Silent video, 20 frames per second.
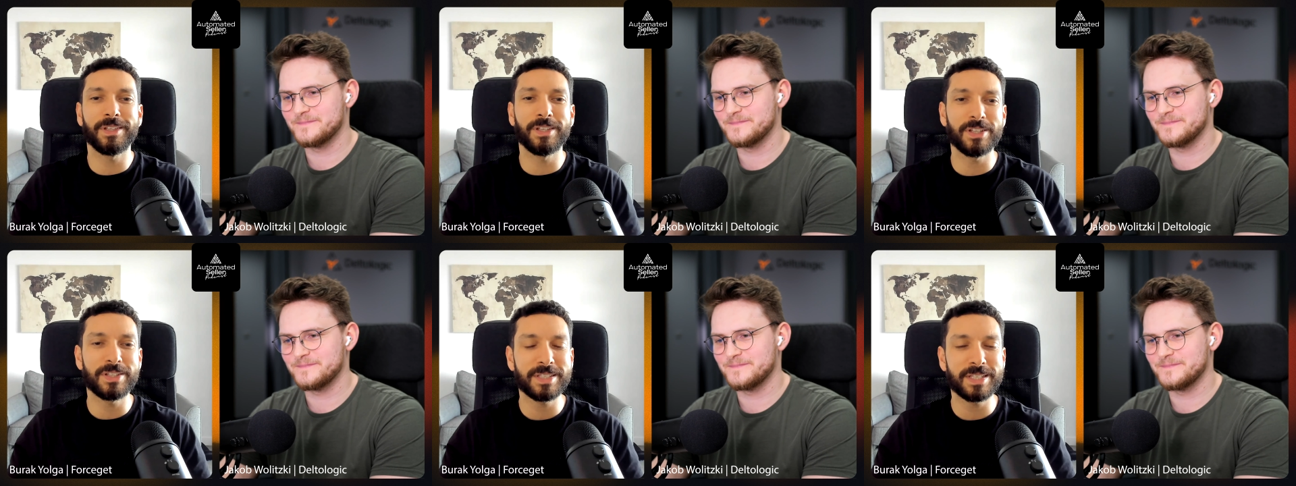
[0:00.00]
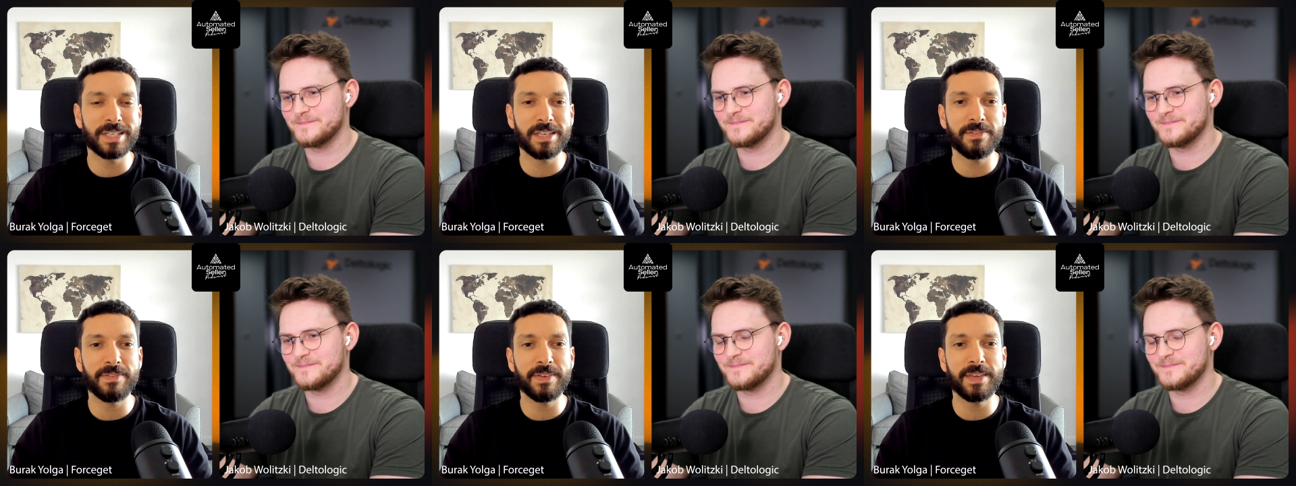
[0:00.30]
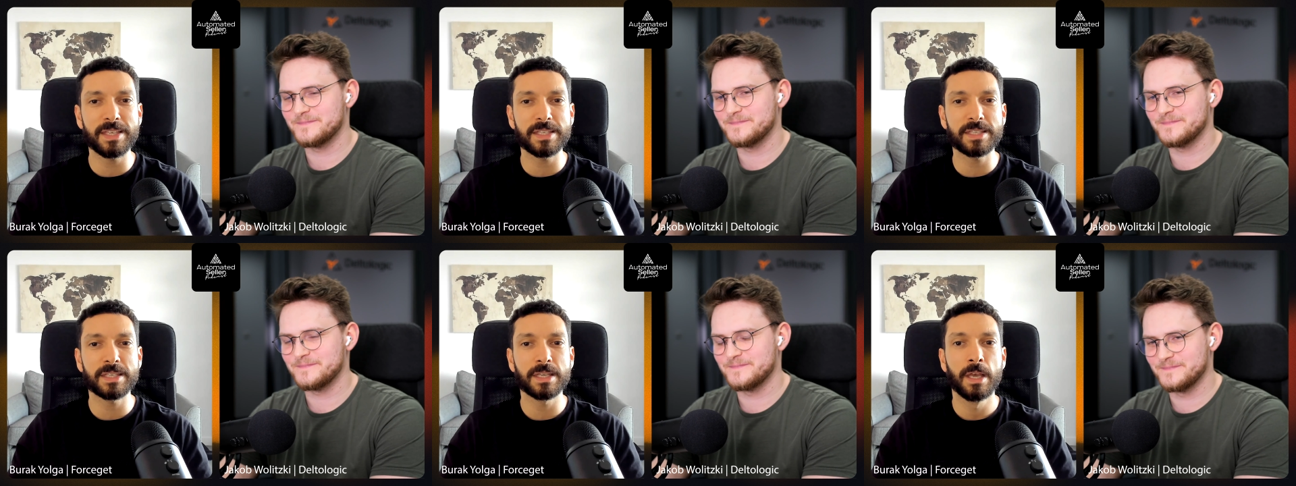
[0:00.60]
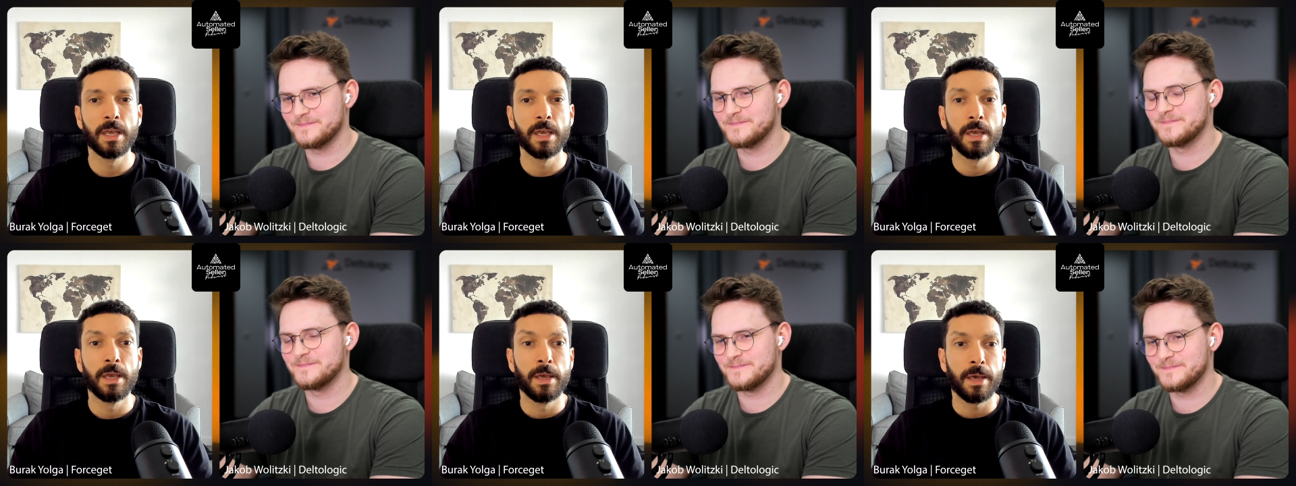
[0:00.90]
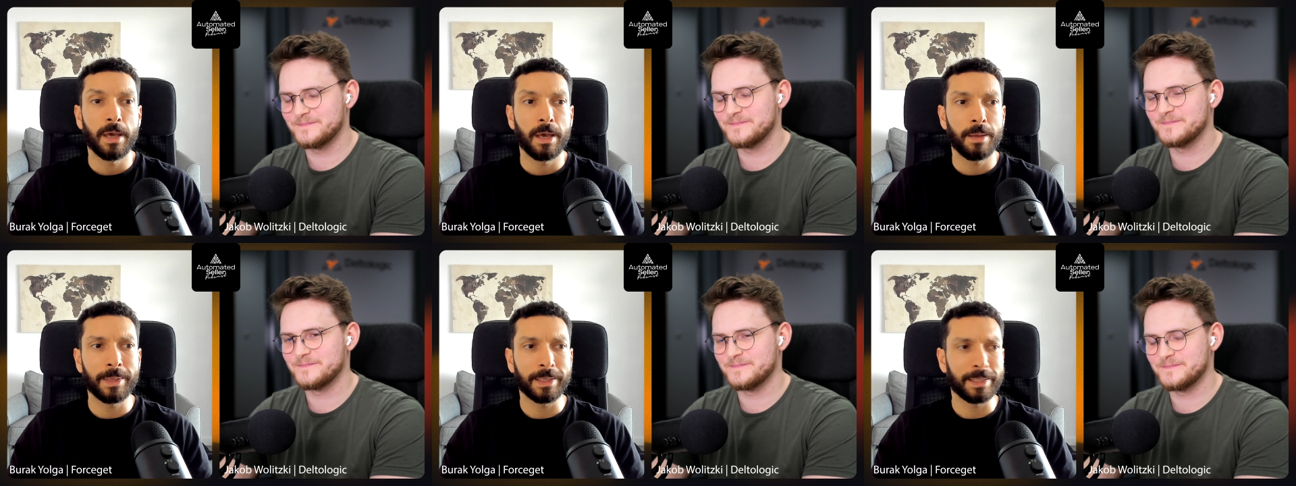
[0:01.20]
Speaker 1: in the TVs.
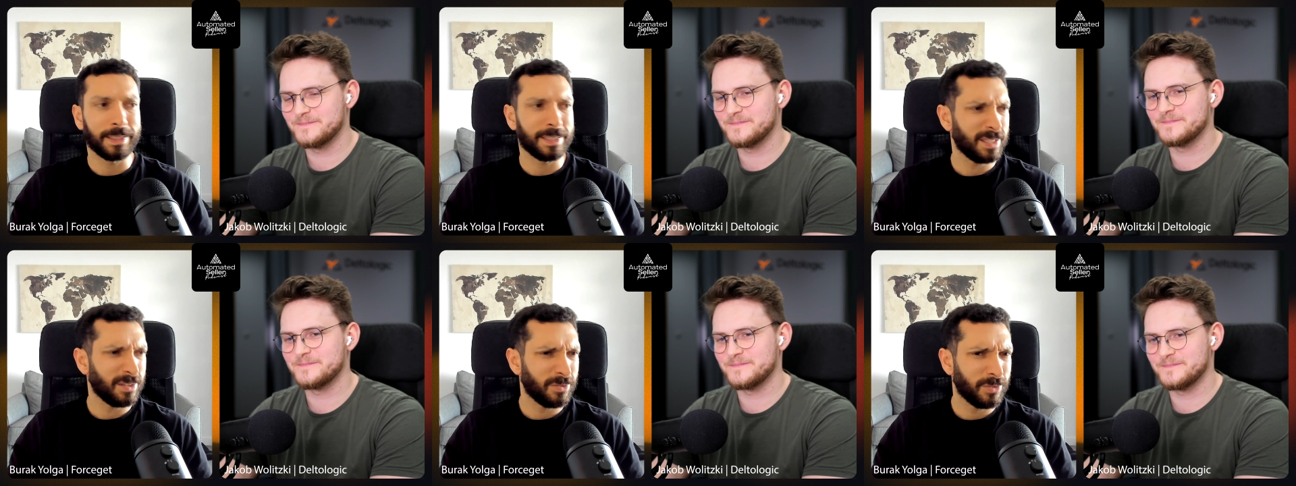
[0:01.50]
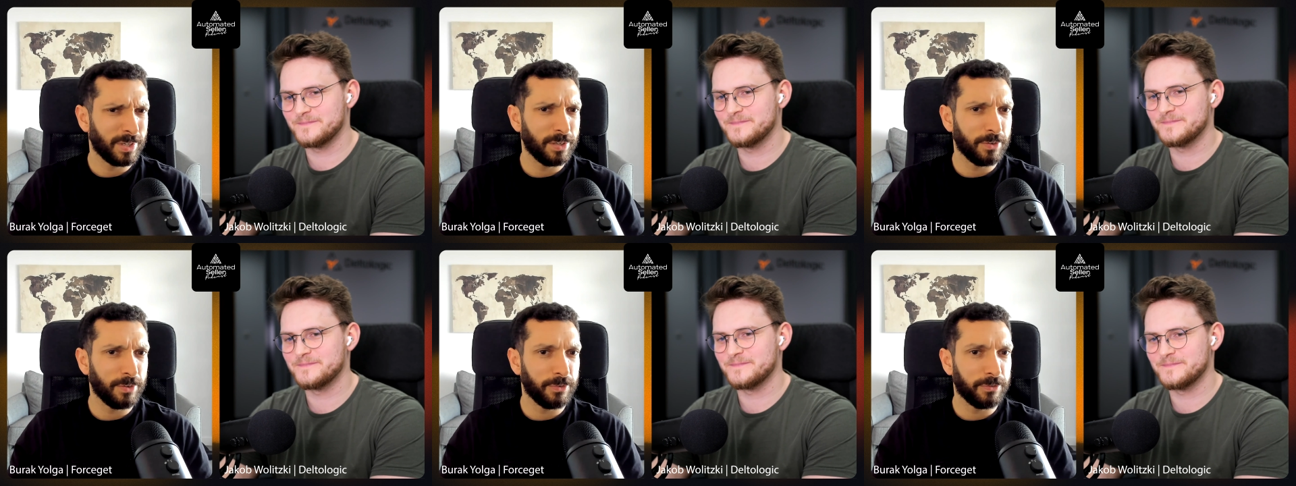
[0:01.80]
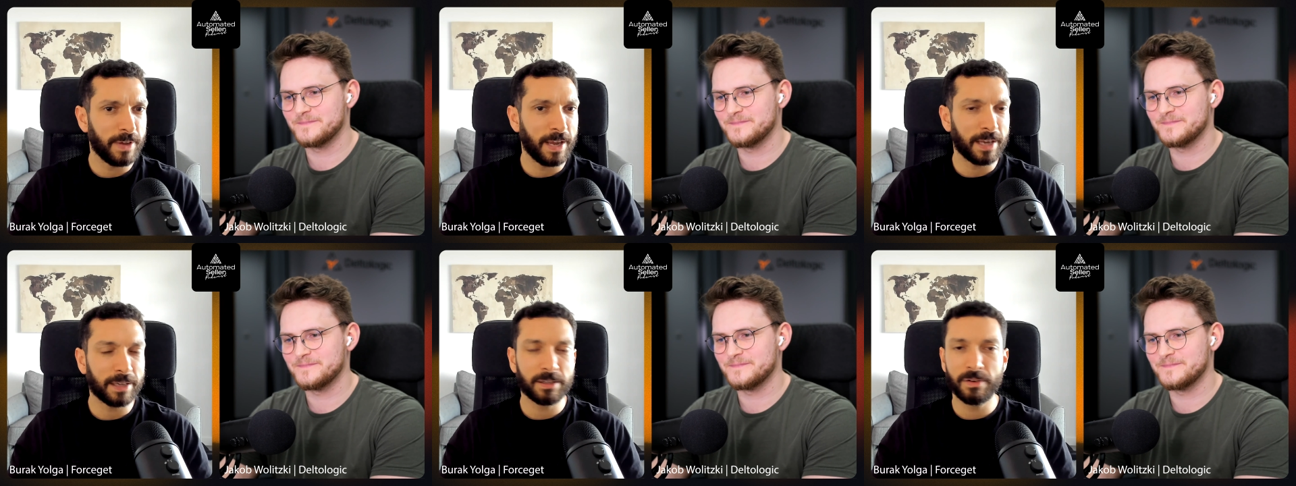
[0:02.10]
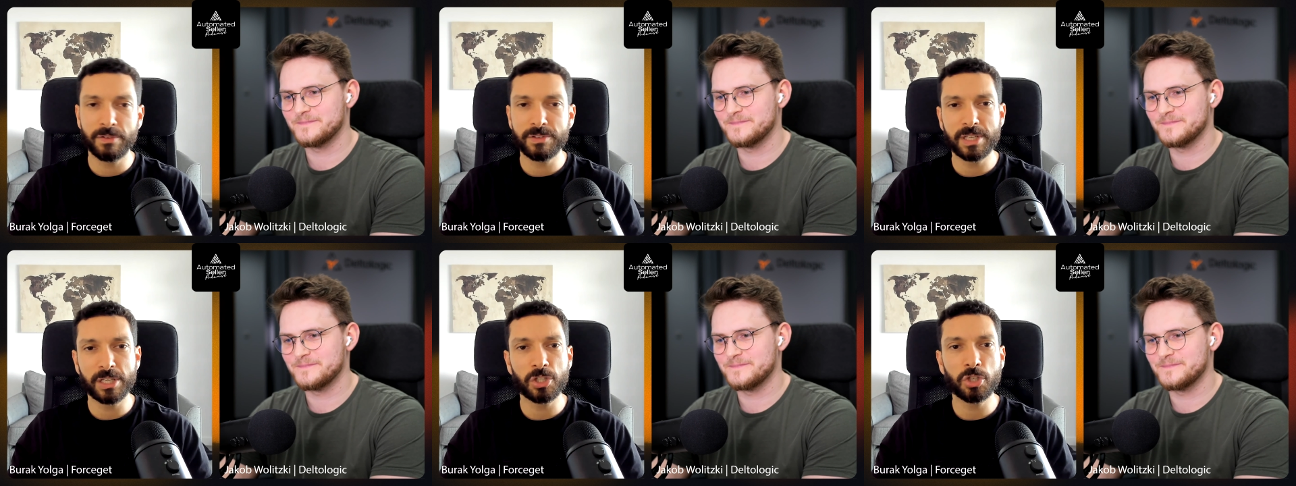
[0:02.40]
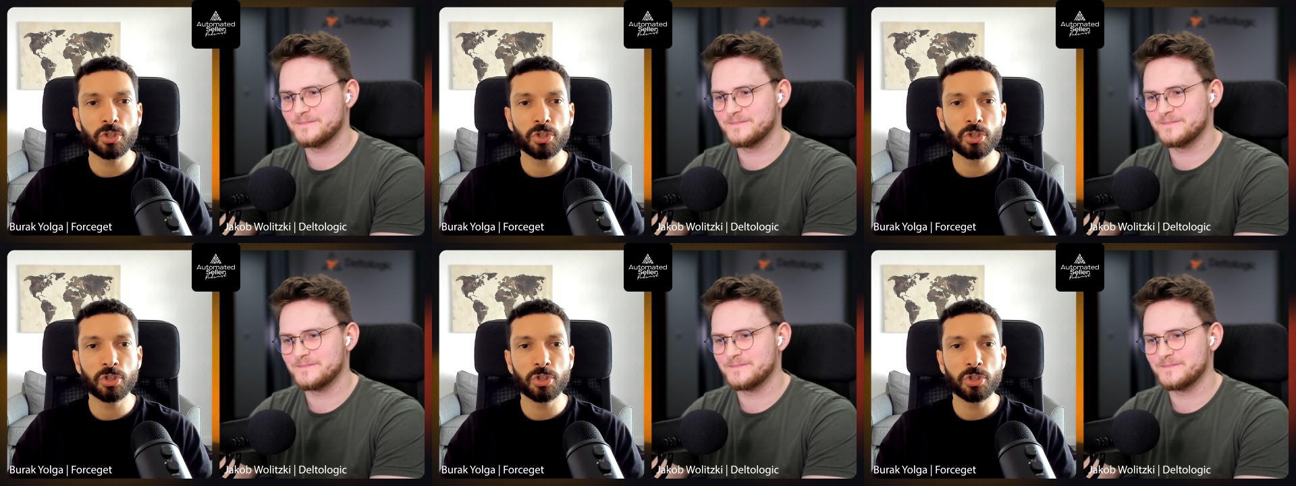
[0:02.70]
I'm like, is it really factory? I was like